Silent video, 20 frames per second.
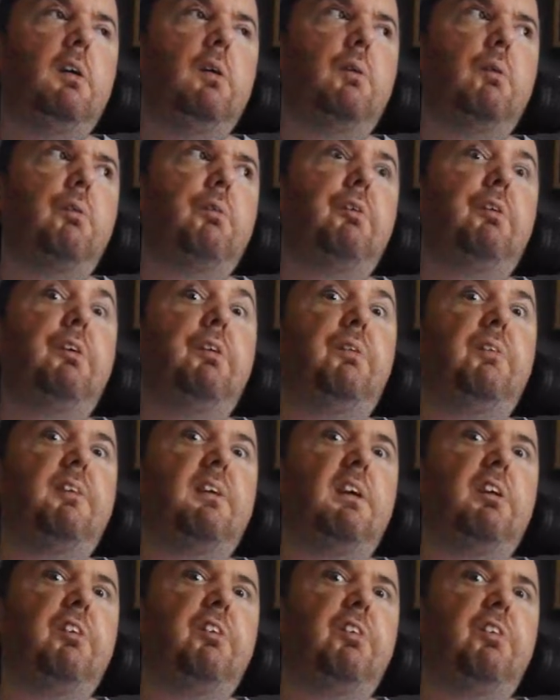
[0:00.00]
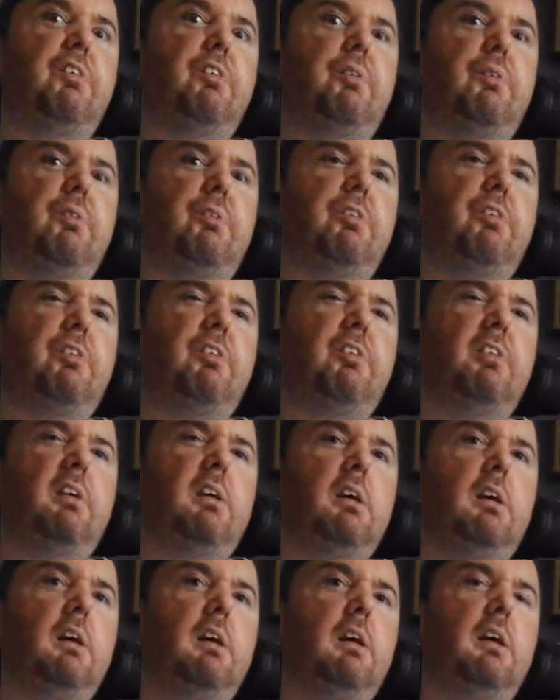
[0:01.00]
or at newsagents or just
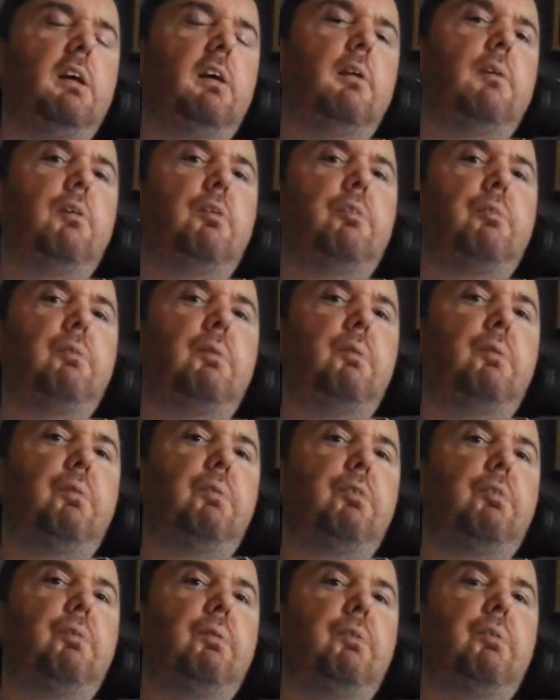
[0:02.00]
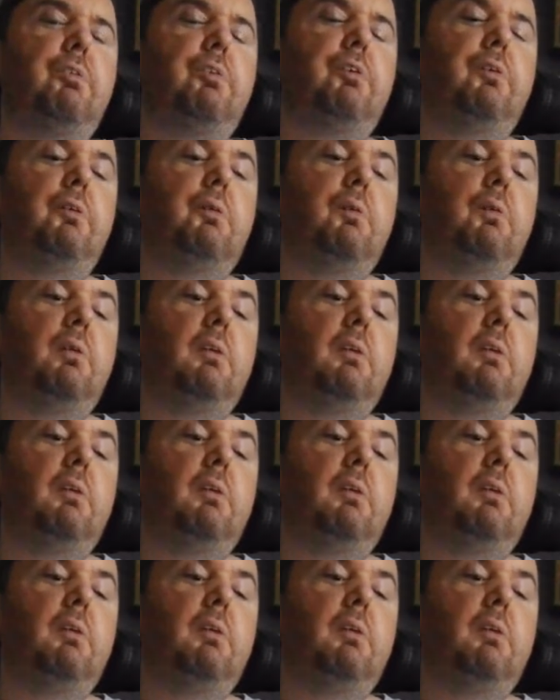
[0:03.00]
a small store.